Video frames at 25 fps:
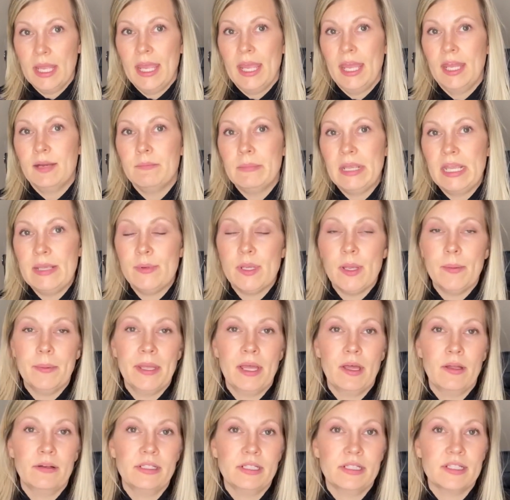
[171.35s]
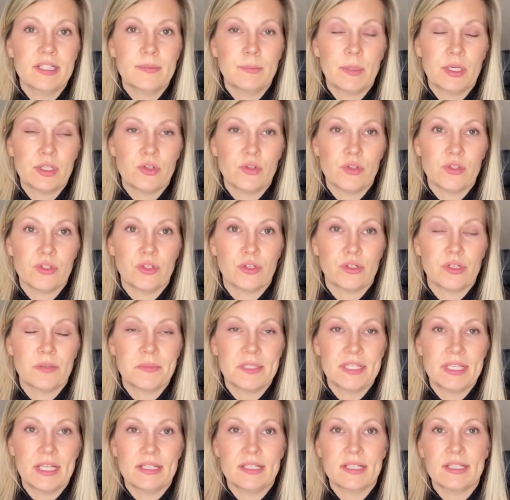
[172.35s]
and may be upheld in special
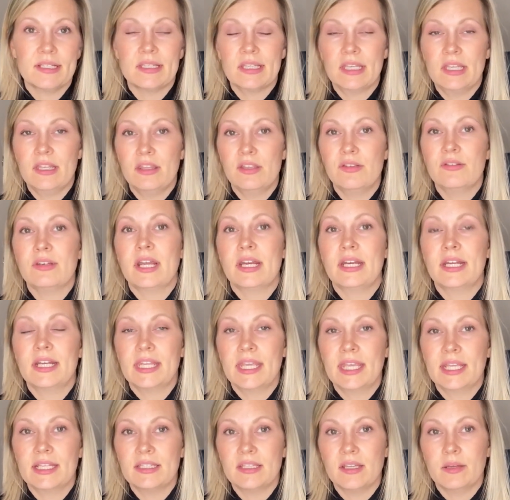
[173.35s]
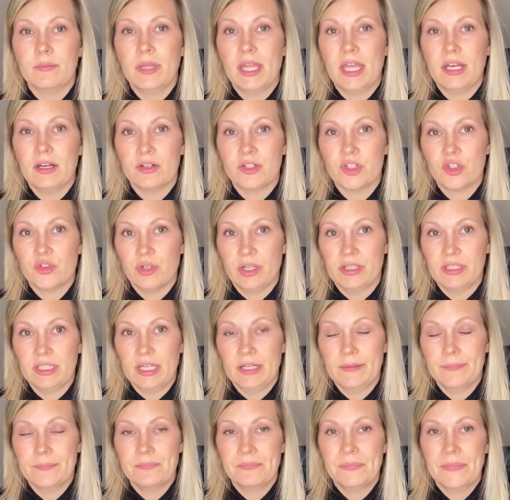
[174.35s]
circumstances in the United Kingdom and
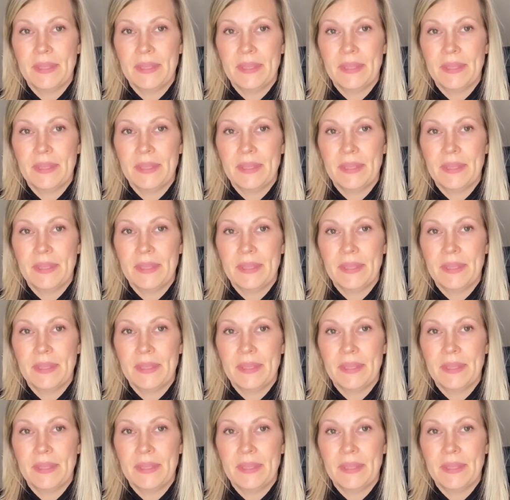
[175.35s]
Australia.